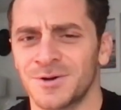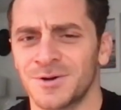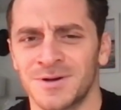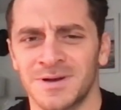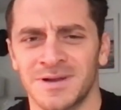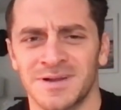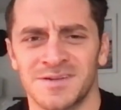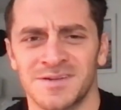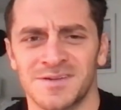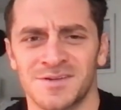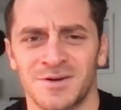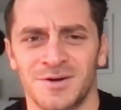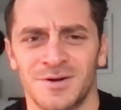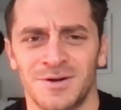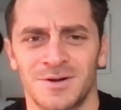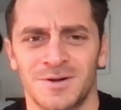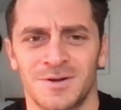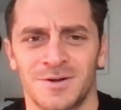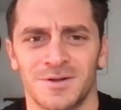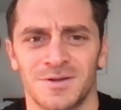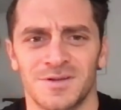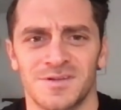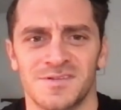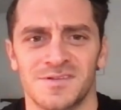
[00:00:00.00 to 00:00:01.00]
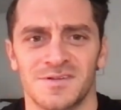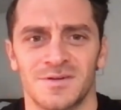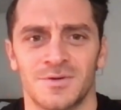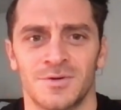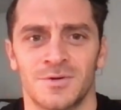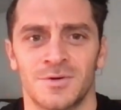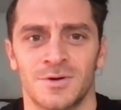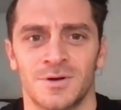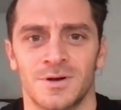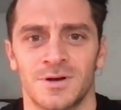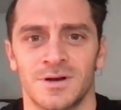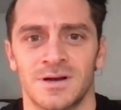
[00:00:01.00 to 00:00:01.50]
earnings calls
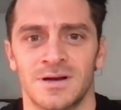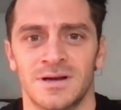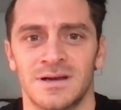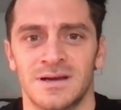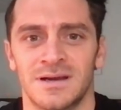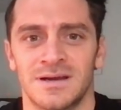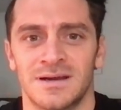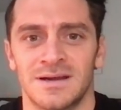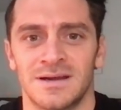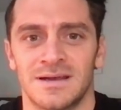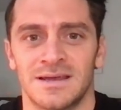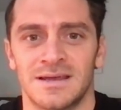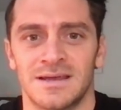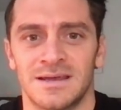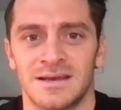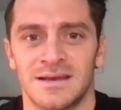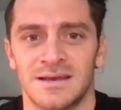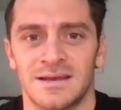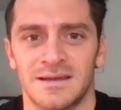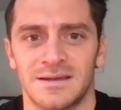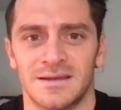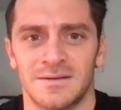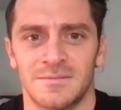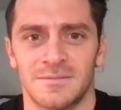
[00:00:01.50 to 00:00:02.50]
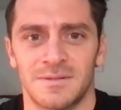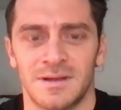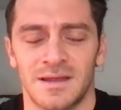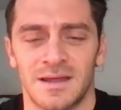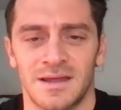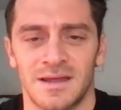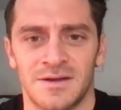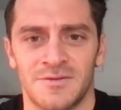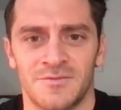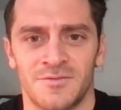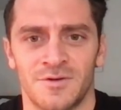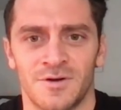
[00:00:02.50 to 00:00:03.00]
or it
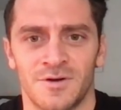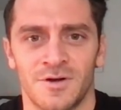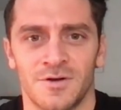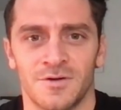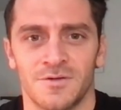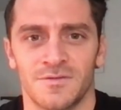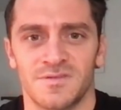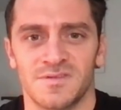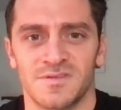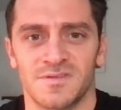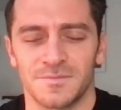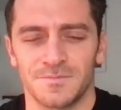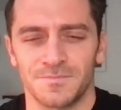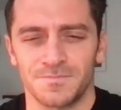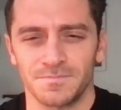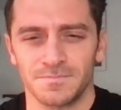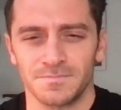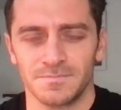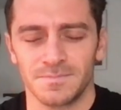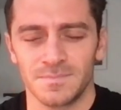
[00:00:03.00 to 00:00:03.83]
involves